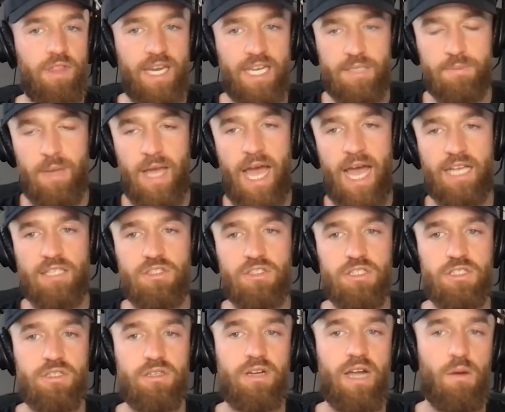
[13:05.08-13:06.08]
the next
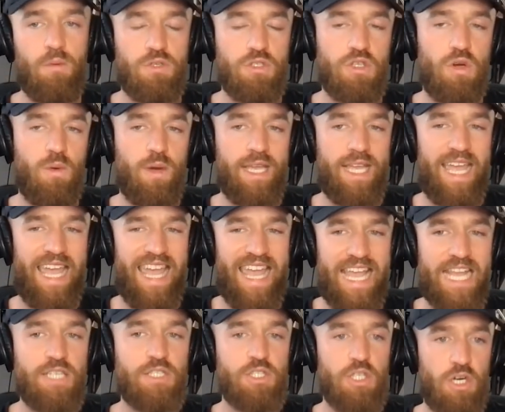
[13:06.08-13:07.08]
passenger, I was going
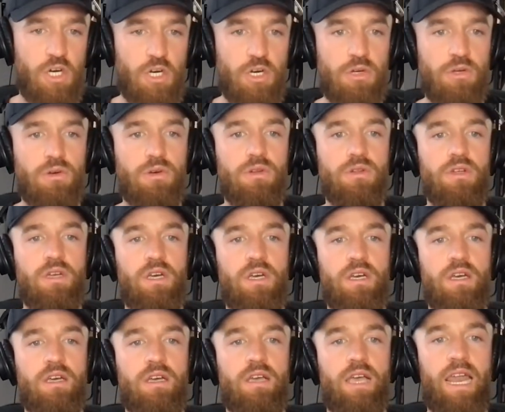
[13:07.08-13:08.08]
internal
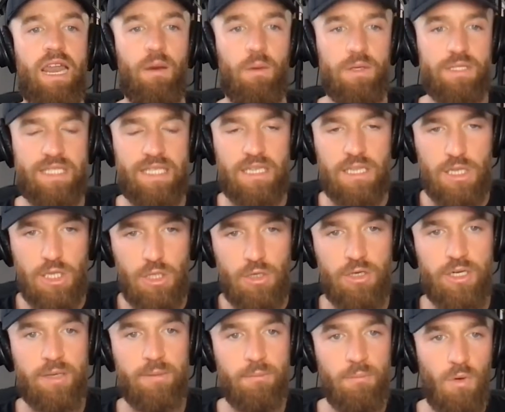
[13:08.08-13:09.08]
and I was
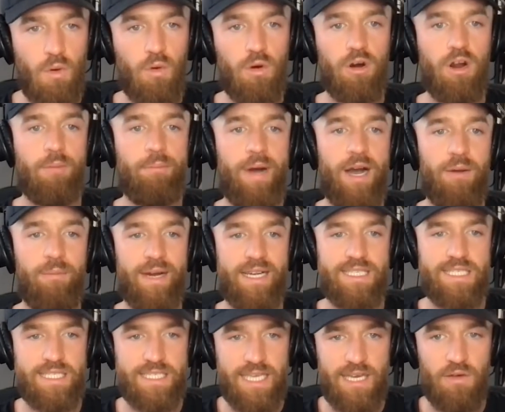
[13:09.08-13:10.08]
learning more about
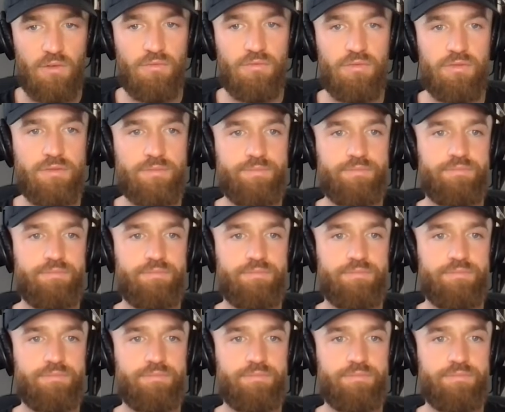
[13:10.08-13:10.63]
myself.